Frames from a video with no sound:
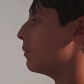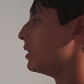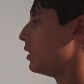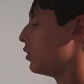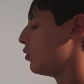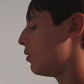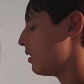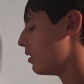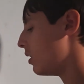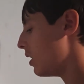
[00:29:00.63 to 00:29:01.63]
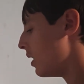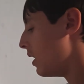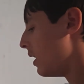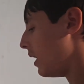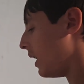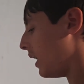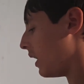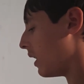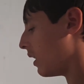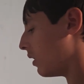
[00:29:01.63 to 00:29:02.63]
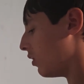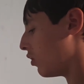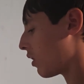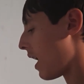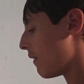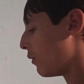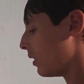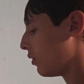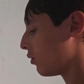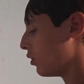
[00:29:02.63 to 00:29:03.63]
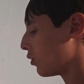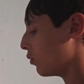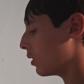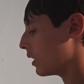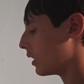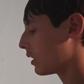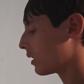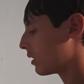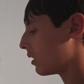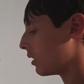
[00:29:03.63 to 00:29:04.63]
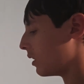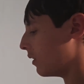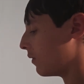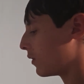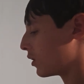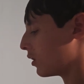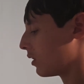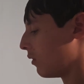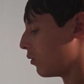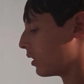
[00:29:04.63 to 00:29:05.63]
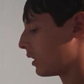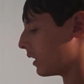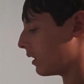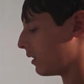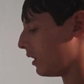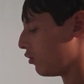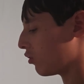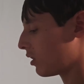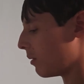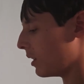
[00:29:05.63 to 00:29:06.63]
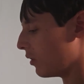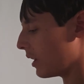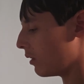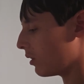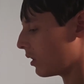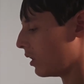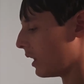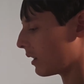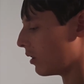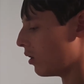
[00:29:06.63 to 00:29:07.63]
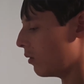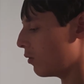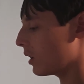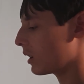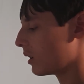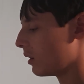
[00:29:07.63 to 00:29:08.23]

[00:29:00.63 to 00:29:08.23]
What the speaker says: W, and you're halfway through your work of cursive work, and the teacher's coming around to collect the homework.